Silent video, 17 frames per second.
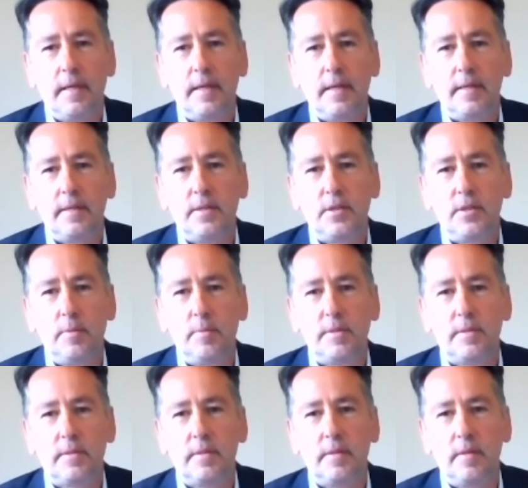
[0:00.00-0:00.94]
and she
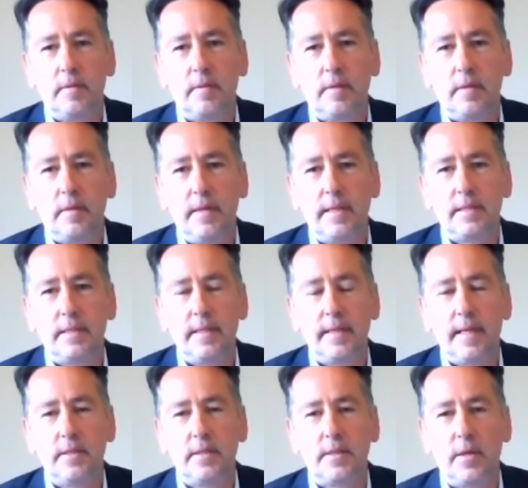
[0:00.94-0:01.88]
was listening
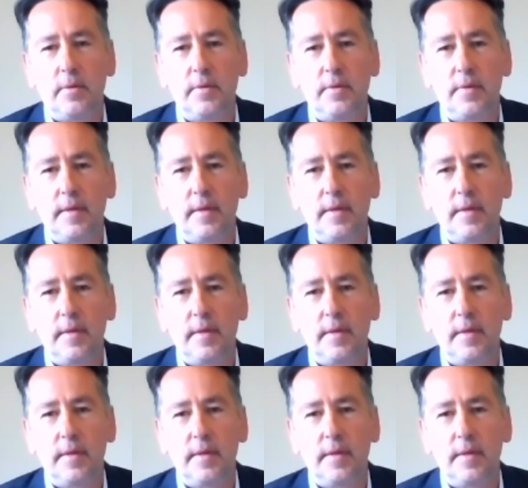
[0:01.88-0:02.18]
into the whole